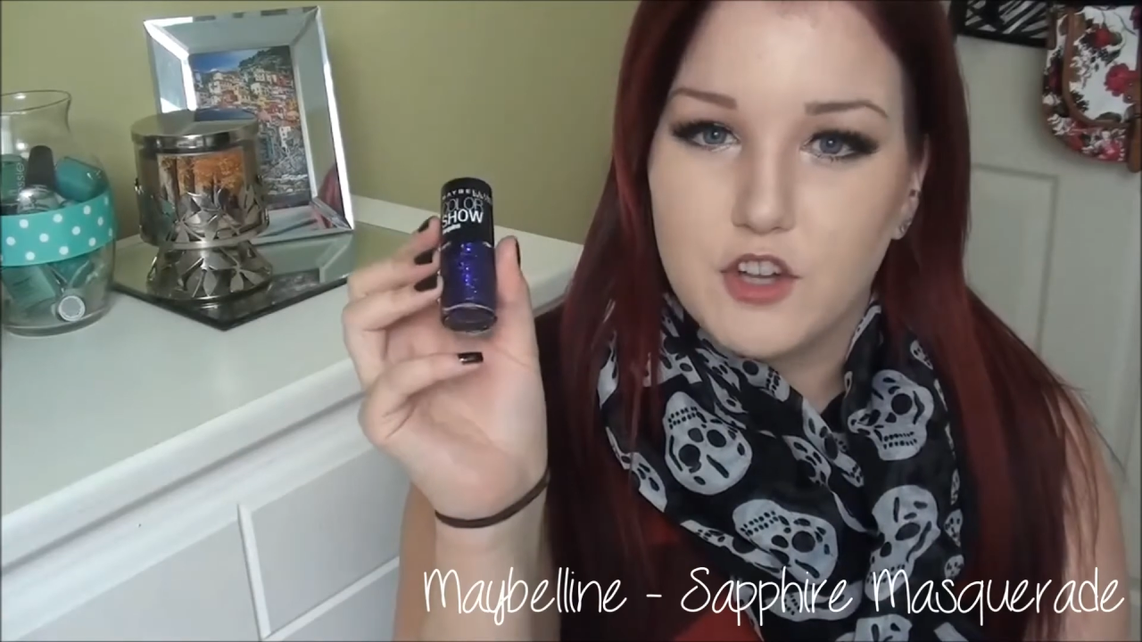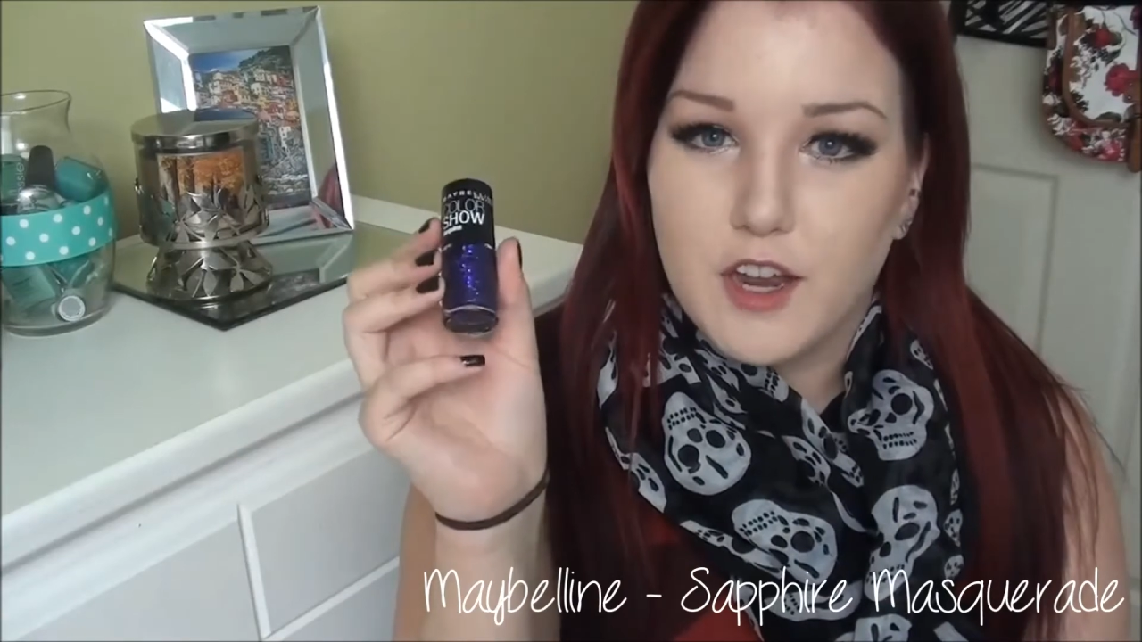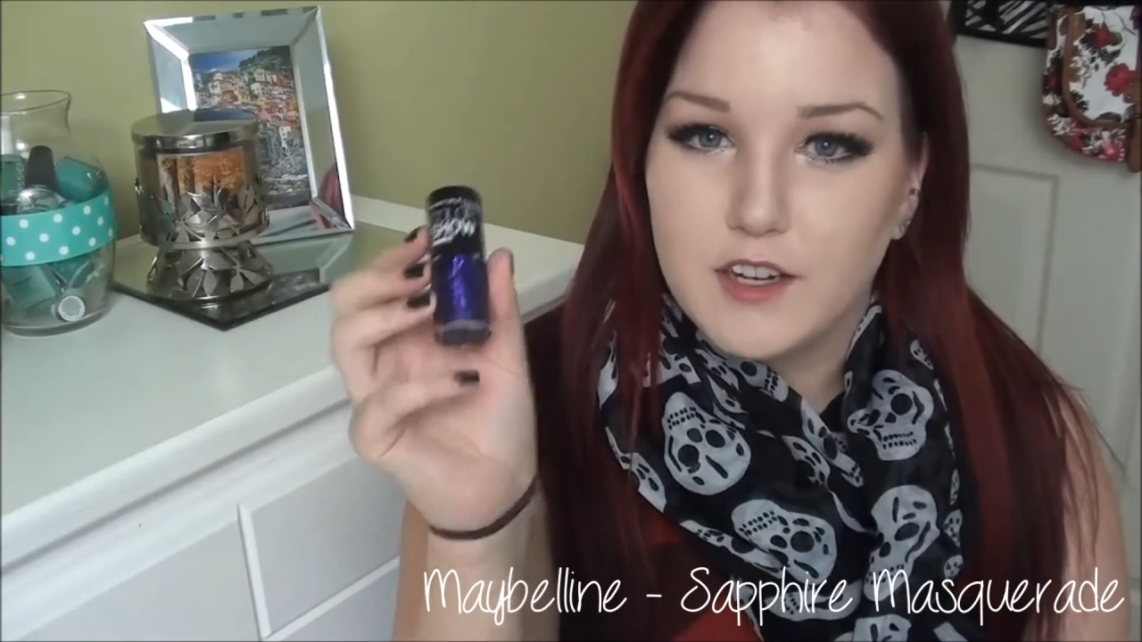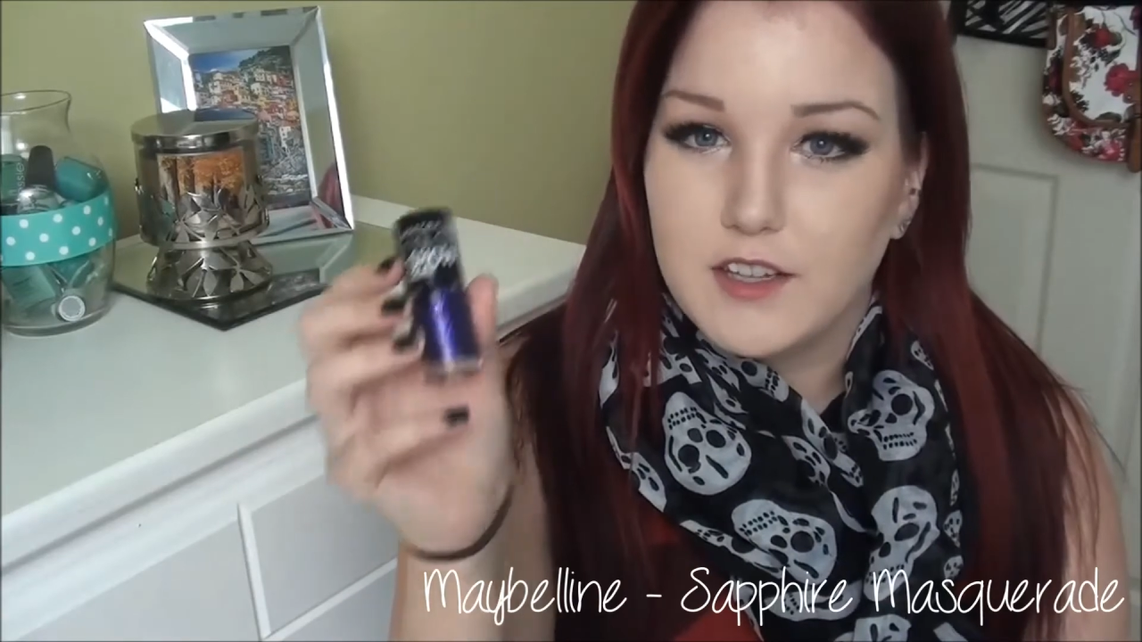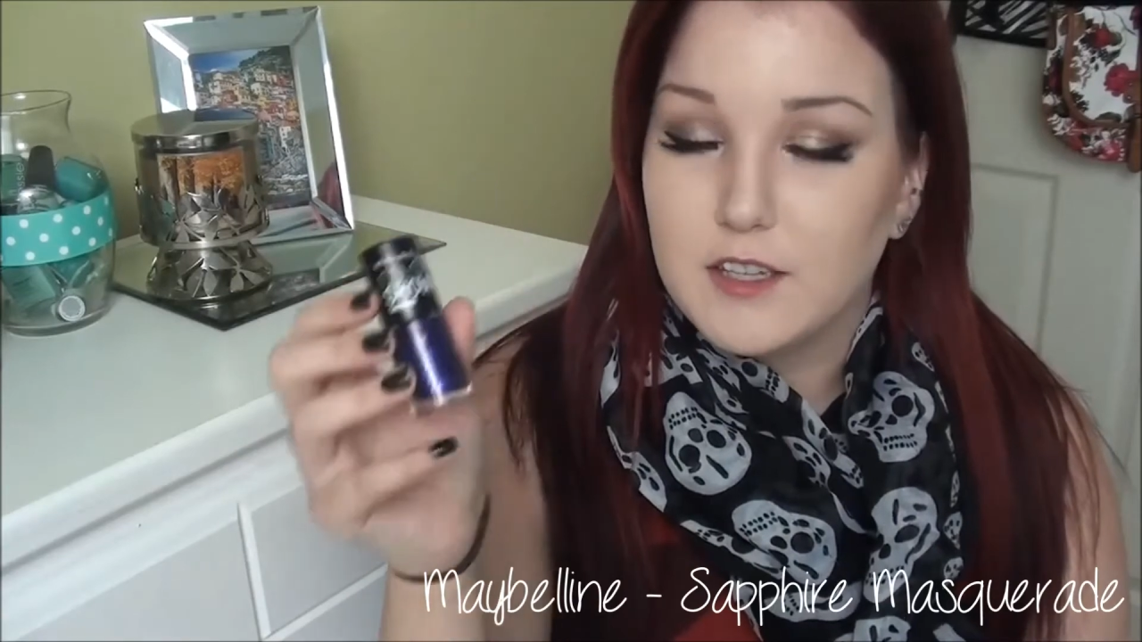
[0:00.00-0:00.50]

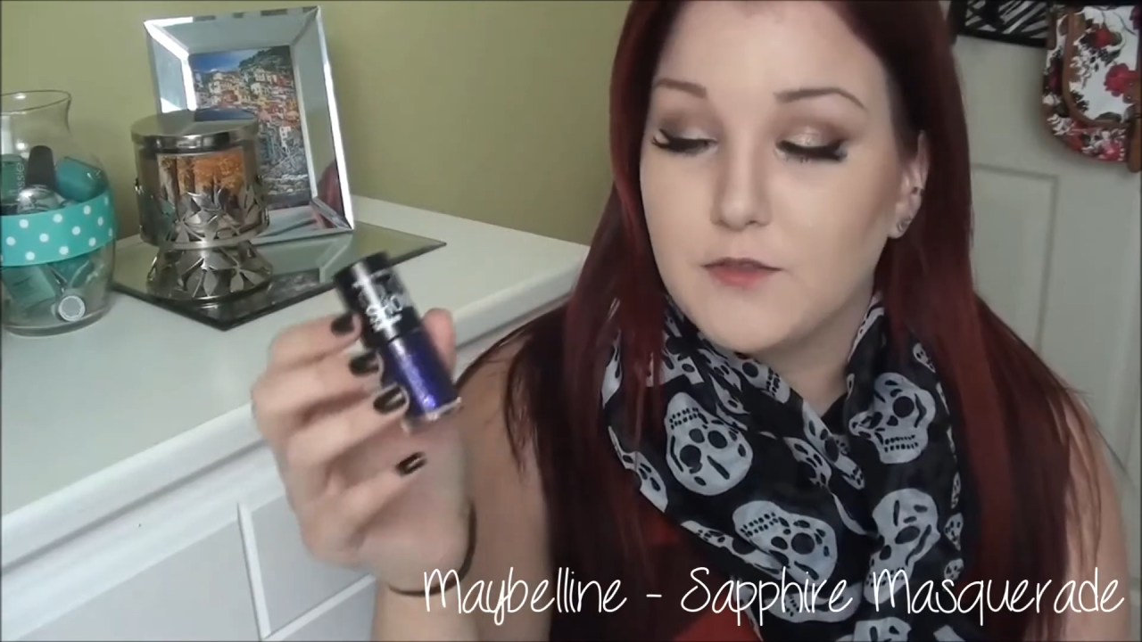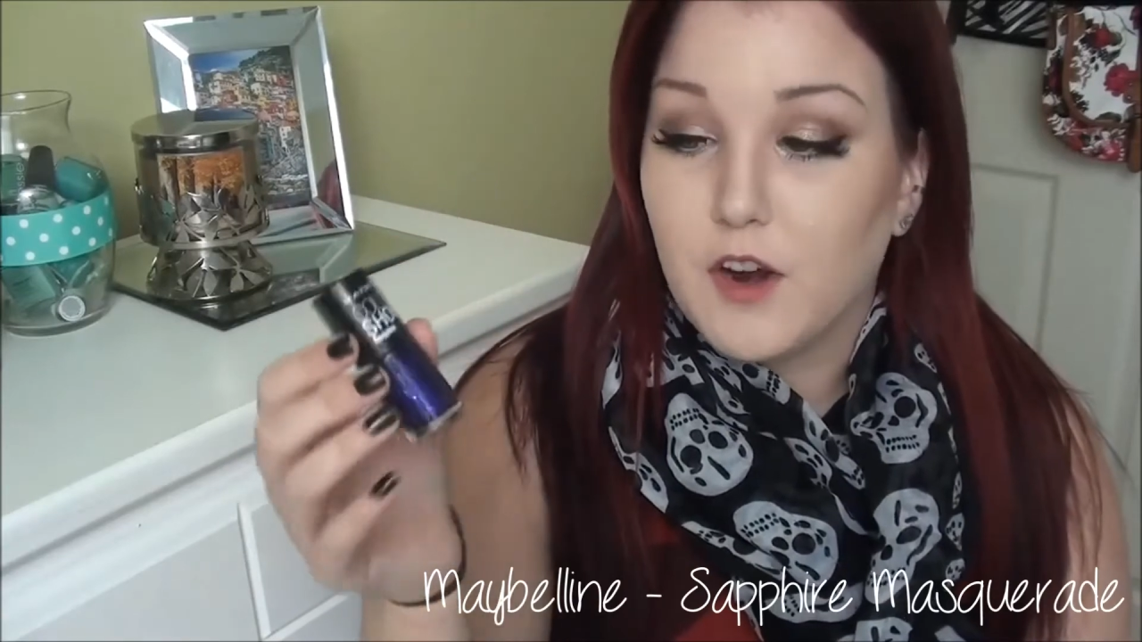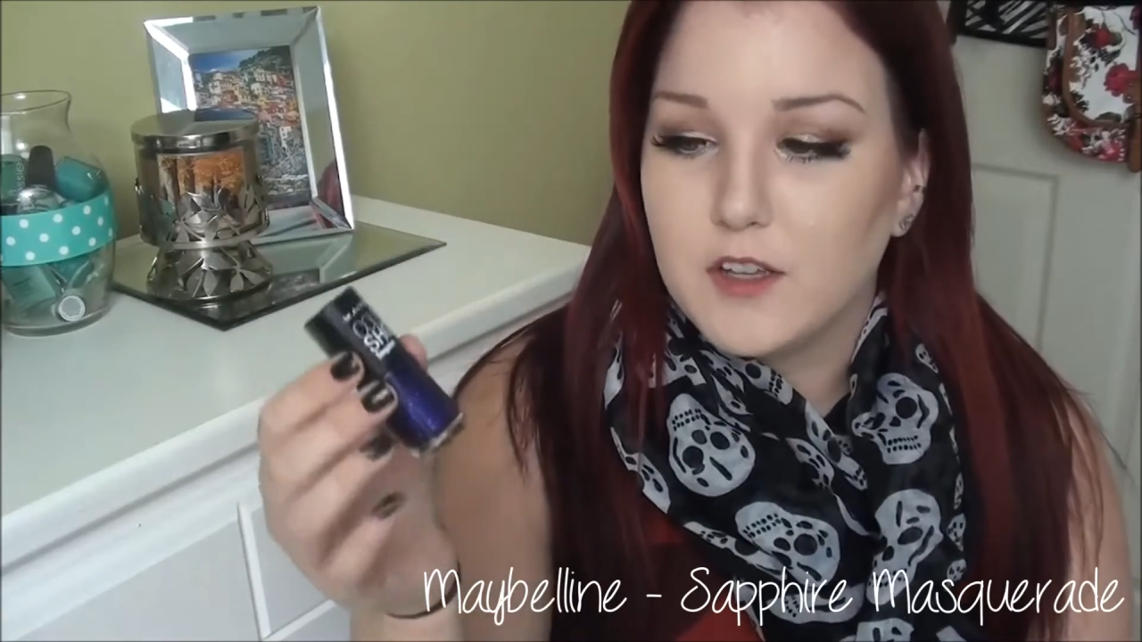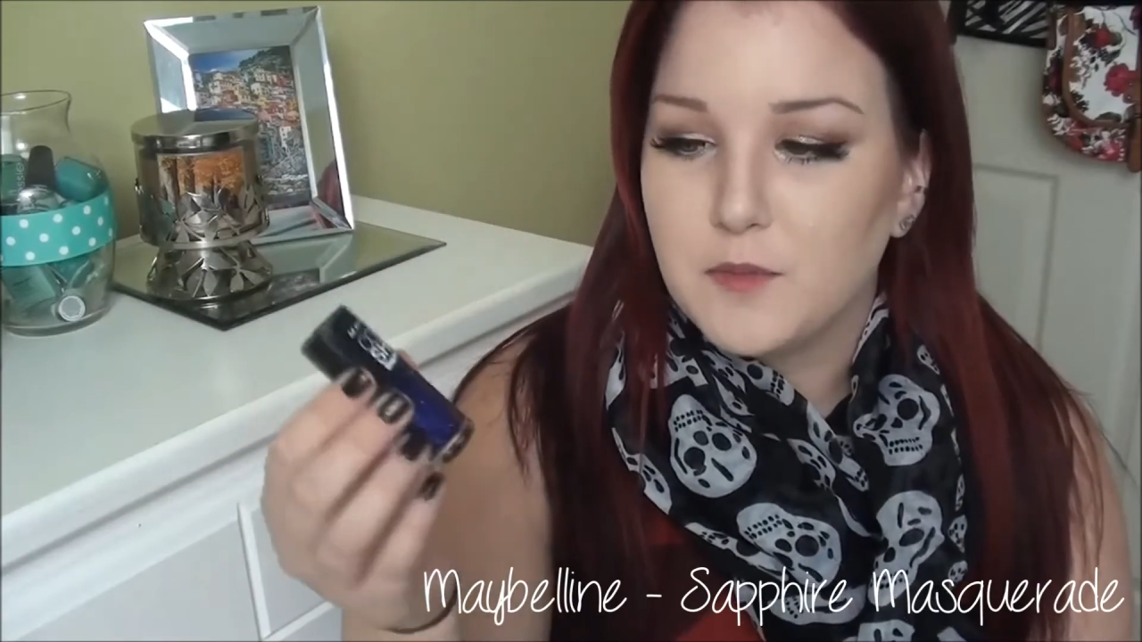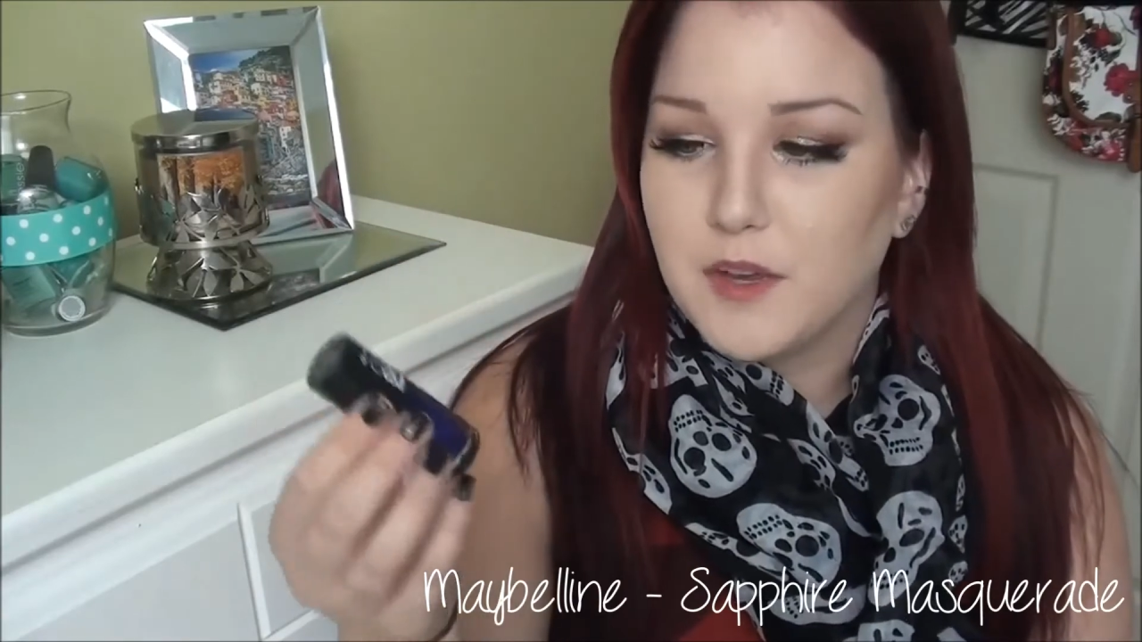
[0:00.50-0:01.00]
China glaze
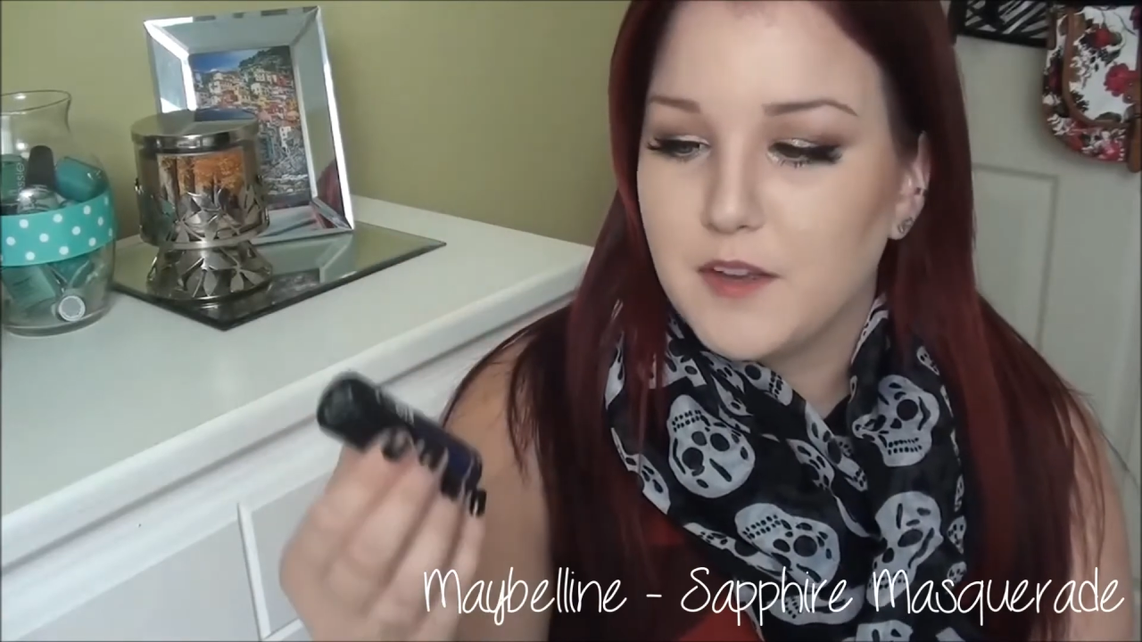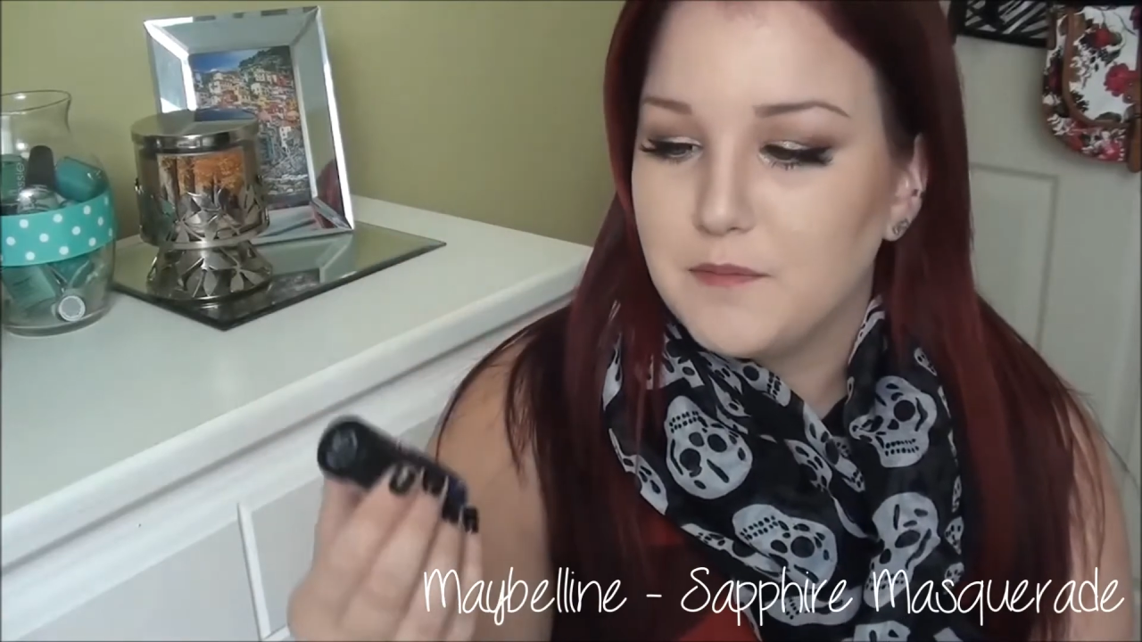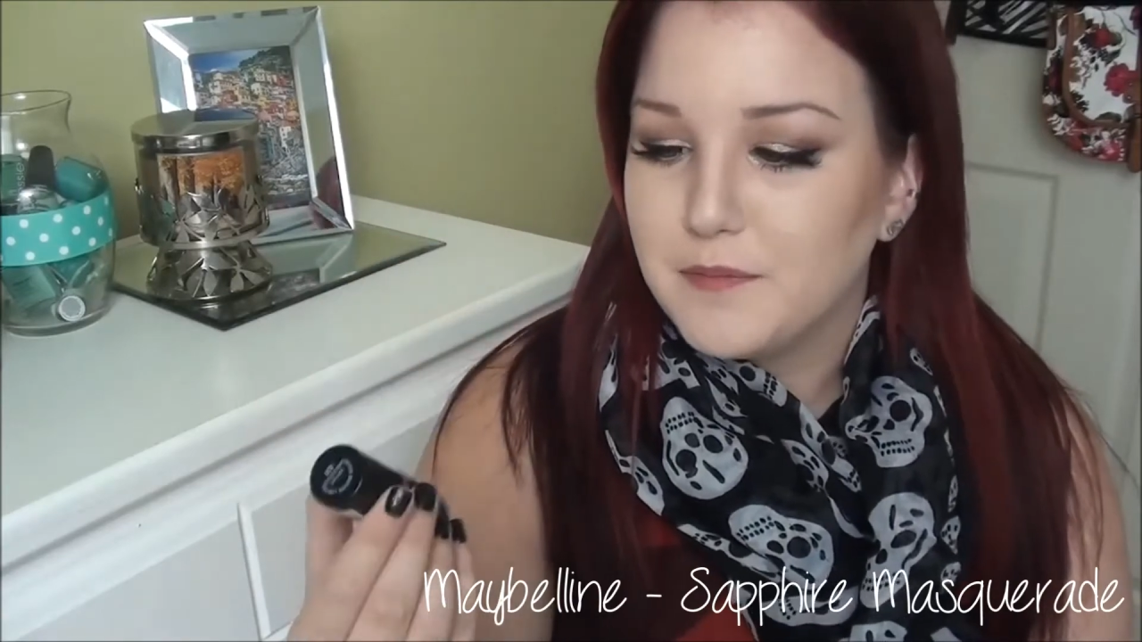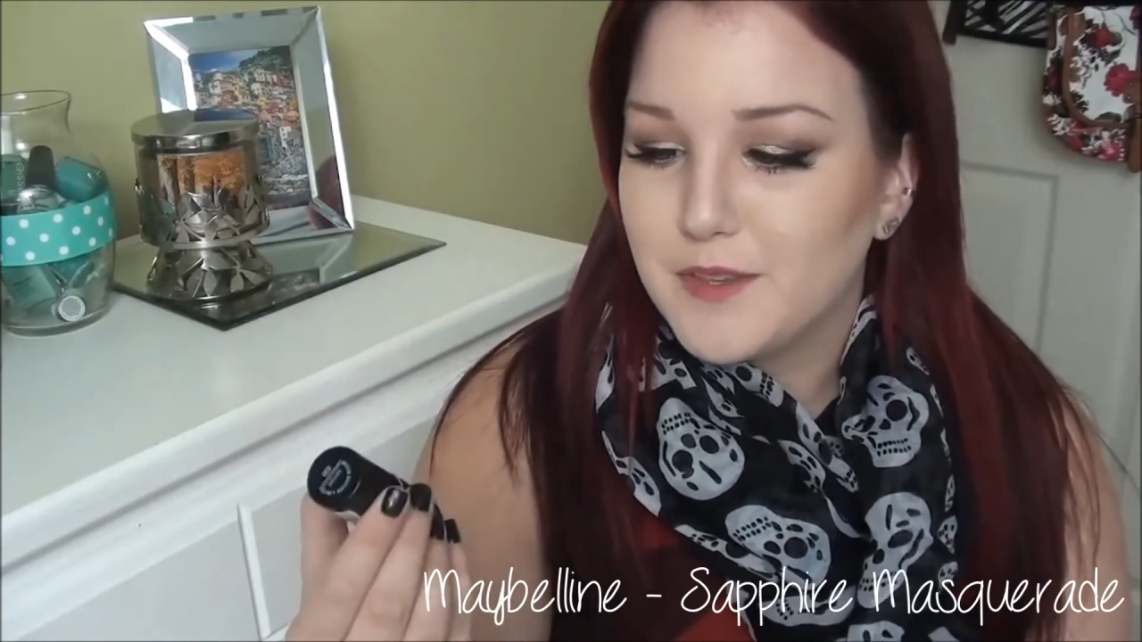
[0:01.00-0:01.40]
frostbite,